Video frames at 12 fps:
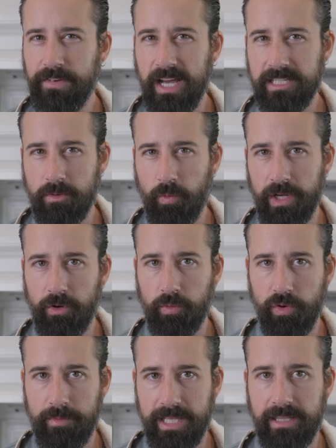Got some wiggle
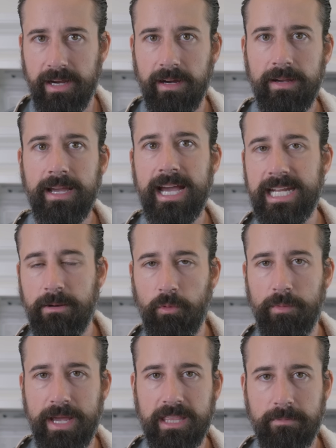room in there. And then
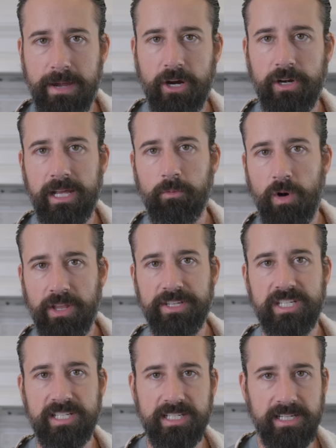we'll make the marinade while
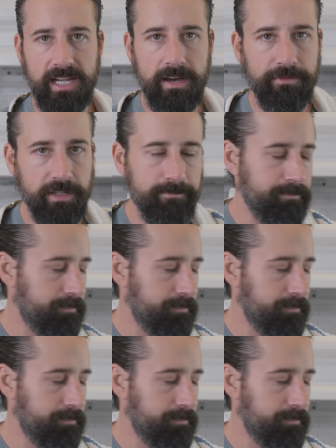this is in the oven.